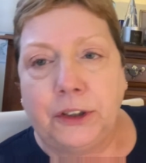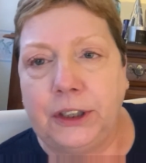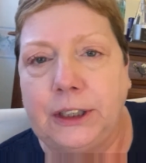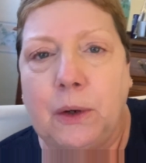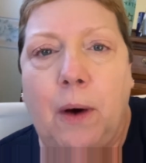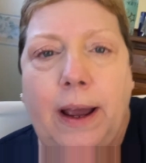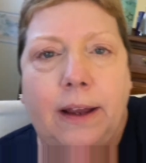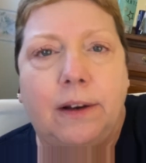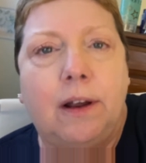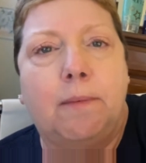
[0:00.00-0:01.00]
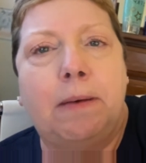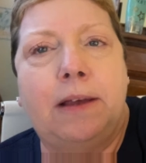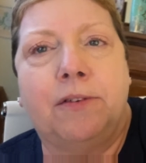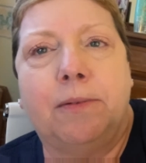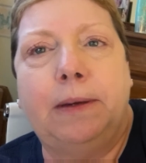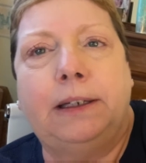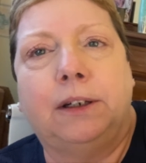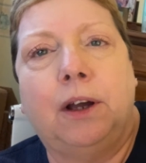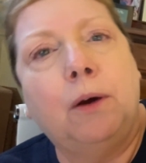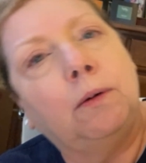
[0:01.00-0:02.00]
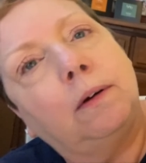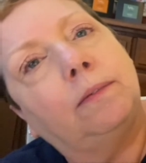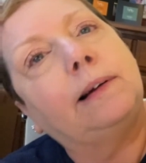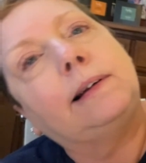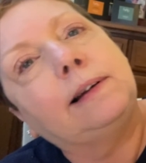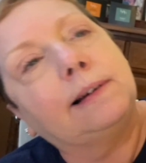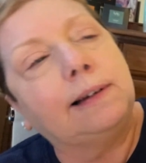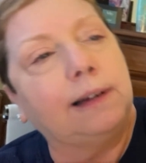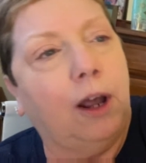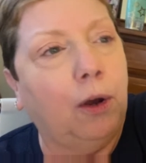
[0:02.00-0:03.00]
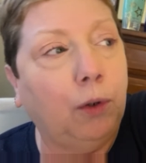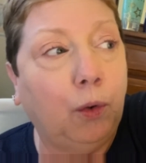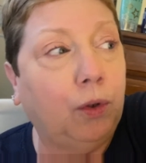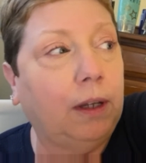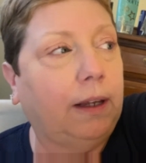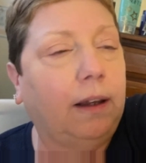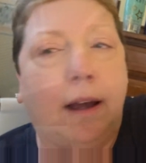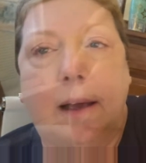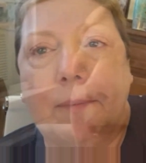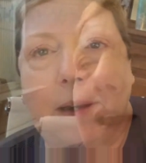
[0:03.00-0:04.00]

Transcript: she's quiet and not pestering me to go OT. Hey,